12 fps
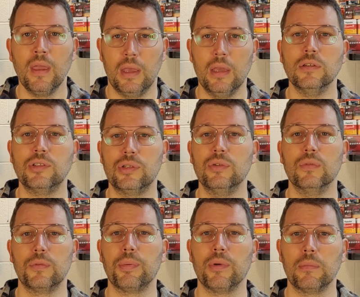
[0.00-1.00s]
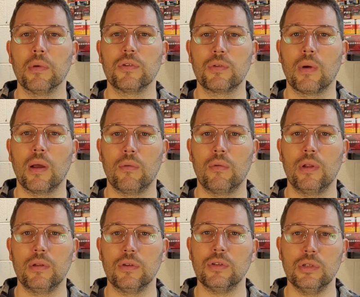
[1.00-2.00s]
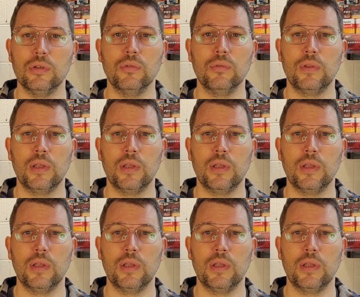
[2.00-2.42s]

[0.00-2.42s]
it shoots pretty much where I want it to shoot.